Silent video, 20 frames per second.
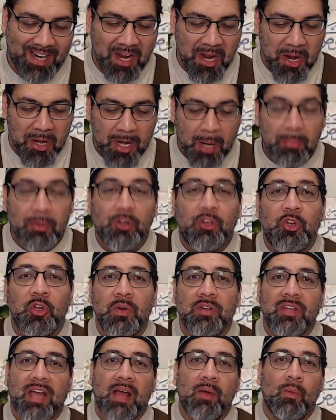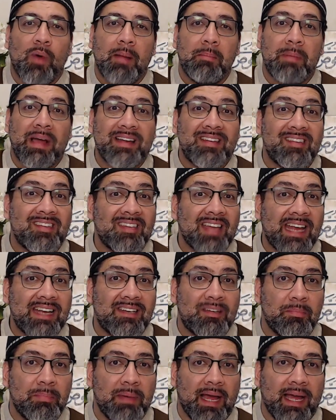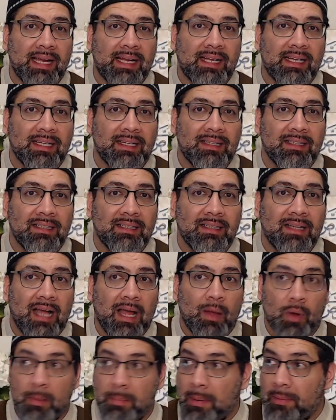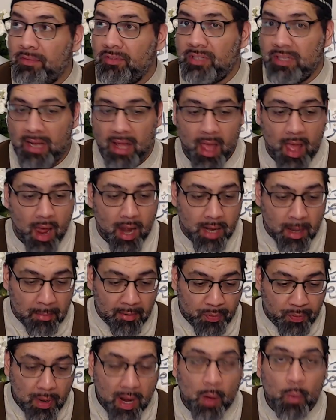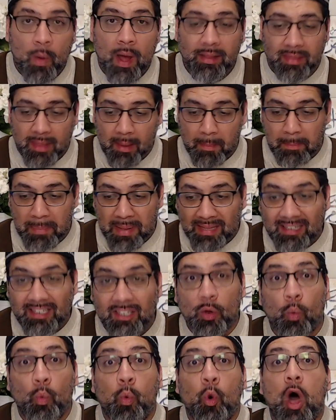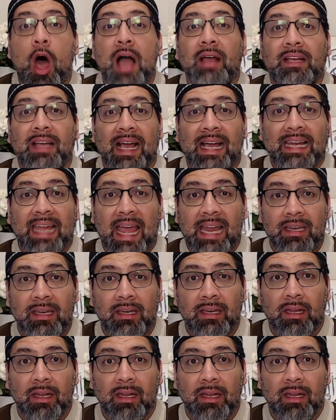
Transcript: Number 2 is I want my sight back. I want to be able to see. Number 3, I want the ability to walk again.